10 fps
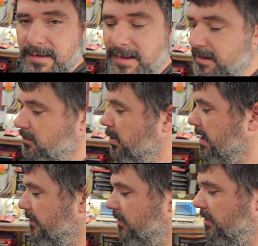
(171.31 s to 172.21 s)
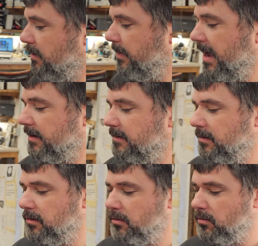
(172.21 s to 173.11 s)
kind of tweak everything back
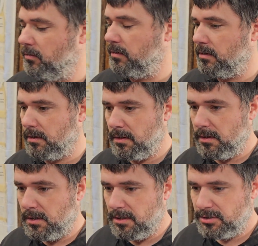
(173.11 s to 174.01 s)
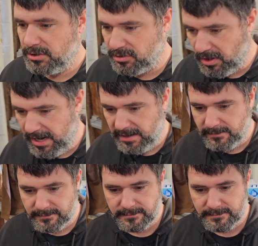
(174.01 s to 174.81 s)
to straight,